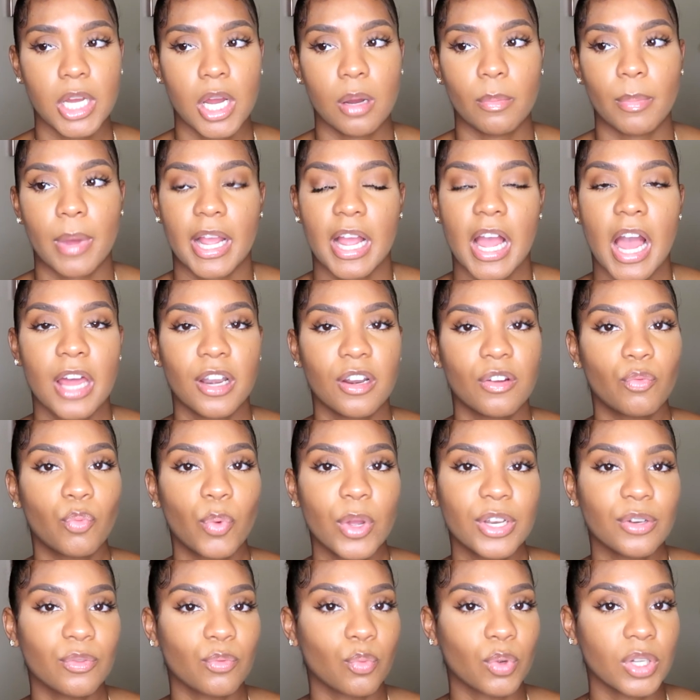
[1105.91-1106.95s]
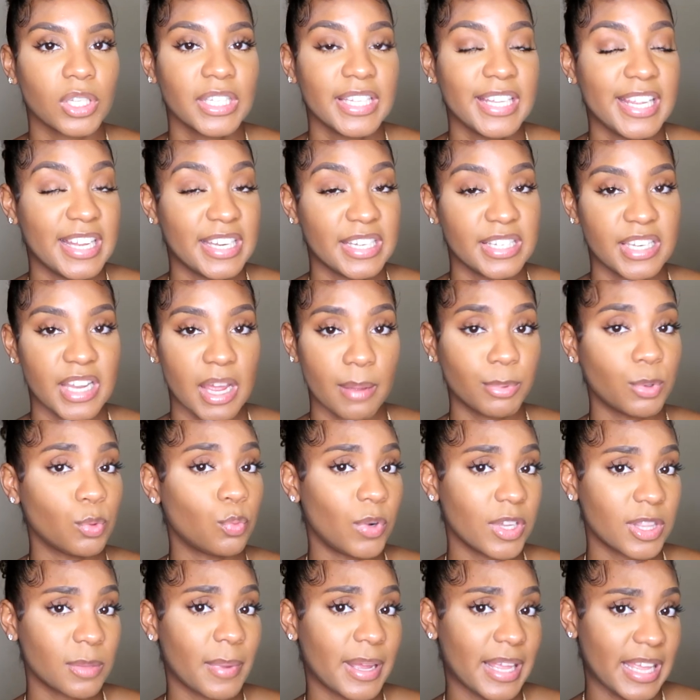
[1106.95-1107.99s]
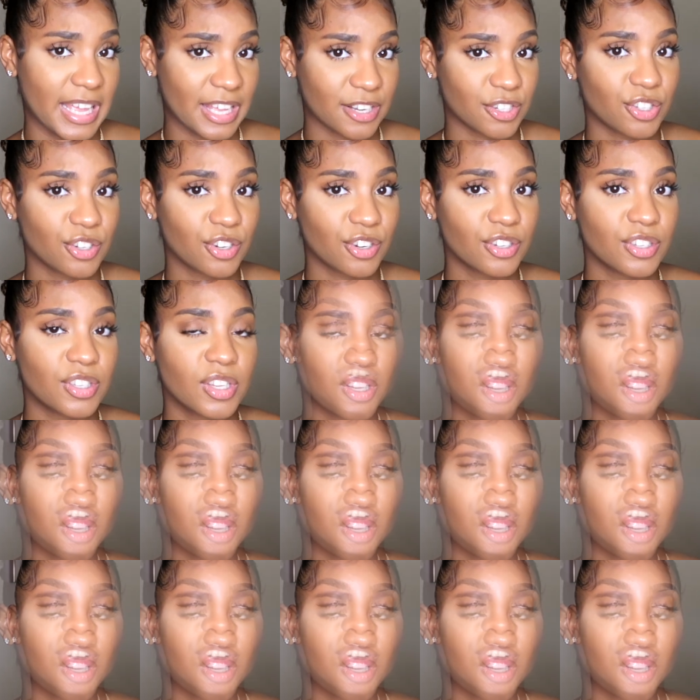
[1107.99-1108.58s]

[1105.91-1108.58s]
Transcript: I kind of went really in-depth with my answers.